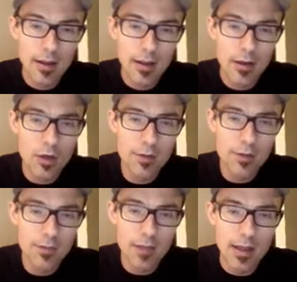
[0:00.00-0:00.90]

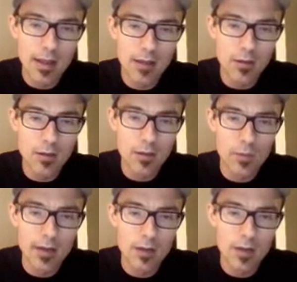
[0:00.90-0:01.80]
curved line
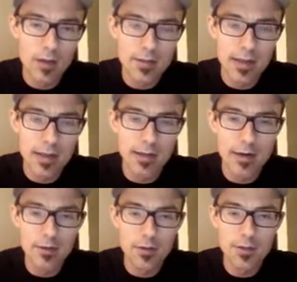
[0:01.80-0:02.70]
running along the side of the
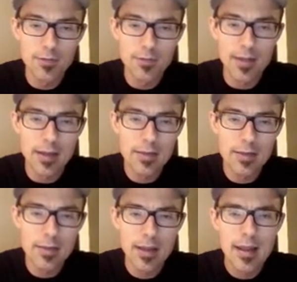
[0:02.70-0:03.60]
character's
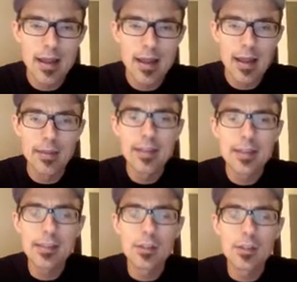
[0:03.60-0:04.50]
face, and
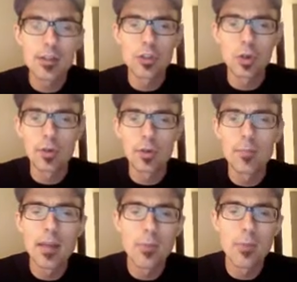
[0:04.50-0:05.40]
this is going to show the
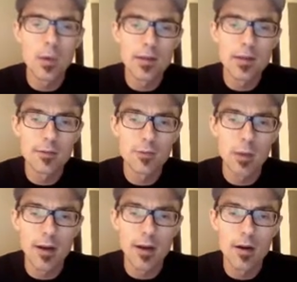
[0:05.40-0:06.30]
midpoint of
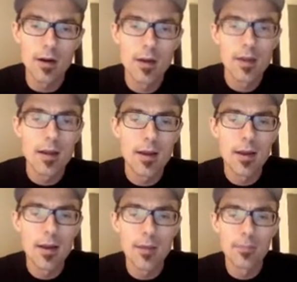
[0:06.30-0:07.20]
where
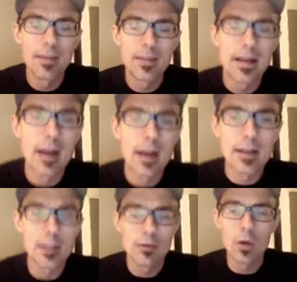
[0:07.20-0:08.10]
the eyes
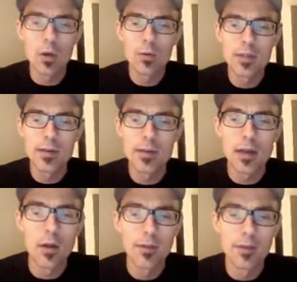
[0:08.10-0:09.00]
and nose and
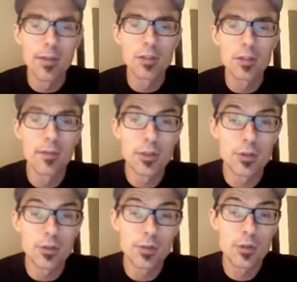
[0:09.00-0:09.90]
all the facial
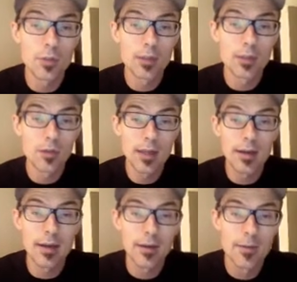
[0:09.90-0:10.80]
features should be located.